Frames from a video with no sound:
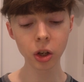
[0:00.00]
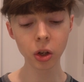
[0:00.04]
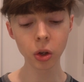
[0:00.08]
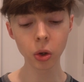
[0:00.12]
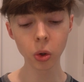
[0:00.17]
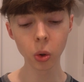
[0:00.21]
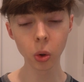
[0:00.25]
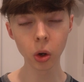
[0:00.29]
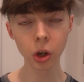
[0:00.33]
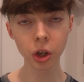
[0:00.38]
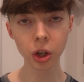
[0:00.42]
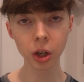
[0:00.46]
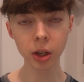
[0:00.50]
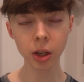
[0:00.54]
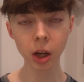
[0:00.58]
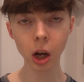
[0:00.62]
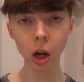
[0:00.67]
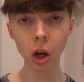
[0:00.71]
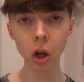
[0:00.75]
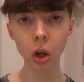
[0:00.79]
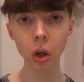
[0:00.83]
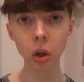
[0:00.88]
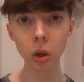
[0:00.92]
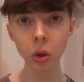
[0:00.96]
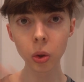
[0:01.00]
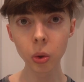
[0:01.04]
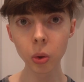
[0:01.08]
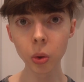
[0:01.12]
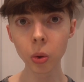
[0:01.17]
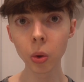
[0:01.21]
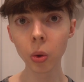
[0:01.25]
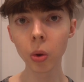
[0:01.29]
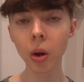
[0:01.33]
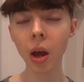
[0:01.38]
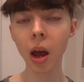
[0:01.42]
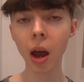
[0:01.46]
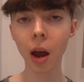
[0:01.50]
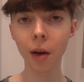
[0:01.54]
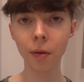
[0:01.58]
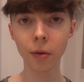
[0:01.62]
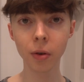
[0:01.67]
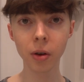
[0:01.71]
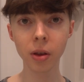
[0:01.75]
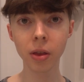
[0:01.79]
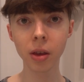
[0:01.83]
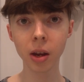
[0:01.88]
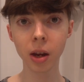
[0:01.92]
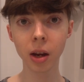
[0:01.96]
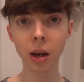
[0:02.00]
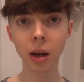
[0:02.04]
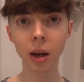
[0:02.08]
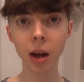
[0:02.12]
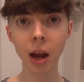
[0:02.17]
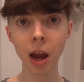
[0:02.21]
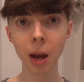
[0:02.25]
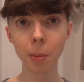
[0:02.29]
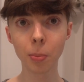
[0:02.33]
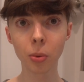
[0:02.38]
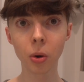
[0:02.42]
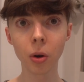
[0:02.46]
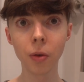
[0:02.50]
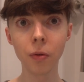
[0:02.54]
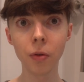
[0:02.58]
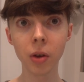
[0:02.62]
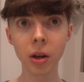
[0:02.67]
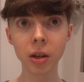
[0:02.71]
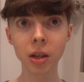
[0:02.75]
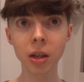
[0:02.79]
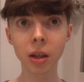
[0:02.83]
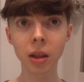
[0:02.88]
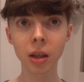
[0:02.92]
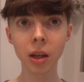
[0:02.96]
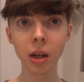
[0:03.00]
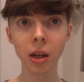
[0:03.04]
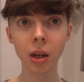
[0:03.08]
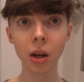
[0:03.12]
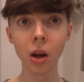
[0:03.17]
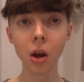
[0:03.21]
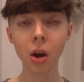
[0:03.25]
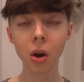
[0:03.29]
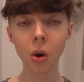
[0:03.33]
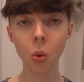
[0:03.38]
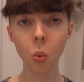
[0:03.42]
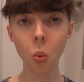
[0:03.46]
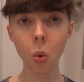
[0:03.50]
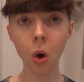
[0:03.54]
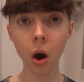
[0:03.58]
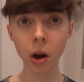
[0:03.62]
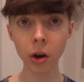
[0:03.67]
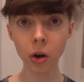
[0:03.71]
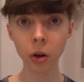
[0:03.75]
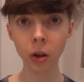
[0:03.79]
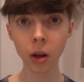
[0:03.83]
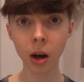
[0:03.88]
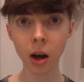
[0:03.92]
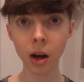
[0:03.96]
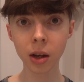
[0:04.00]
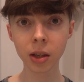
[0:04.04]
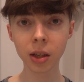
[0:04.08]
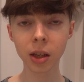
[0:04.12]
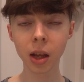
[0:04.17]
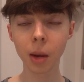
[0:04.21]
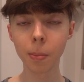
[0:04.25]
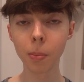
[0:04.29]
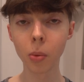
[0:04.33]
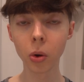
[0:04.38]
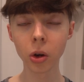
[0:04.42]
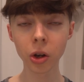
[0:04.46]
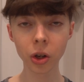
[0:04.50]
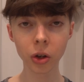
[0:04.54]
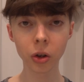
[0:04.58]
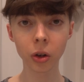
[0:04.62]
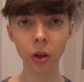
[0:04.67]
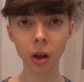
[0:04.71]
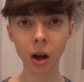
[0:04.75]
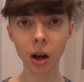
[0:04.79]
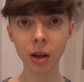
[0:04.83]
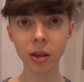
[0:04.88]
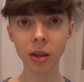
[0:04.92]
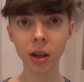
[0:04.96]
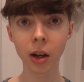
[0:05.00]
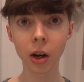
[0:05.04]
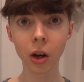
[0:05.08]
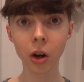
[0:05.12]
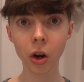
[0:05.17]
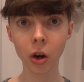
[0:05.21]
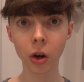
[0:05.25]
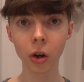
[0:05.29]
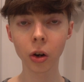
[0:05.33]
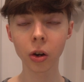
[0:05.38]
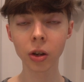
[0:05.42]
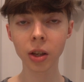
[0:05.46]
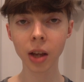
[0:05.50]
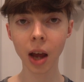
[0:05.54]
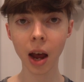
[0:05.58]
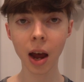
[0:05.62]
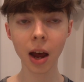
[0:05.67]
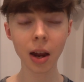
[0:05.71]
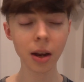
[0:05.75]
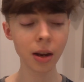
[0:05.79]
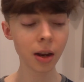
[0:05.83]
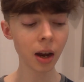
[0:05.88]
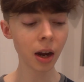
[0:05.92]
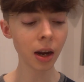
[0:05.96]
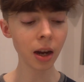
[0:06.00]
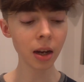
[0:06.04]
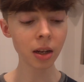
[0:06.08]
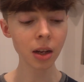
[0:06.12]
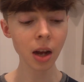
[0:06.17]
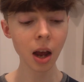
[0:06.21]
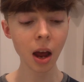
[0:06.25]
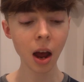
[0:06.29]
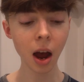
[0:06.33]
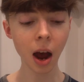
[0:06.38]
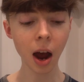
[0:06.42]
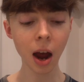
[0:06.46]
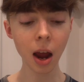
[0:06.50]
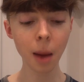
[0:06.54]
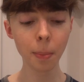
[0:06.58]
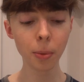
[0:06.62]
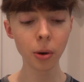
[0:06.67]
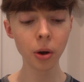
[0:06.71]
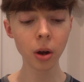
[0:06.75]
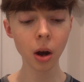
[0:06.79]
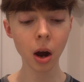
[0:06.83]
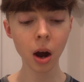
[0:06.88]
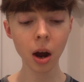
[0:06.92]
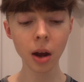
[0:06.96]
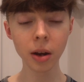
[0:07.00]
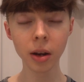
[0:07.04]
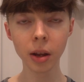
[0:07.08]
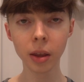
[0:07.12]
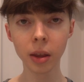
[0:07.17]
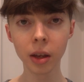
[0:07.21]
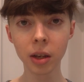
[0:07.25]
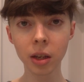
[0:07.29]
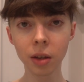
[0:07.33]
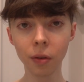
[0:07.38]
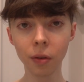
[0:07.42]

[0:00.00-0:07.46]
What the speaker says: to just occlude everything and prevent the water loss, that moisture loss that occurs at night, I put on this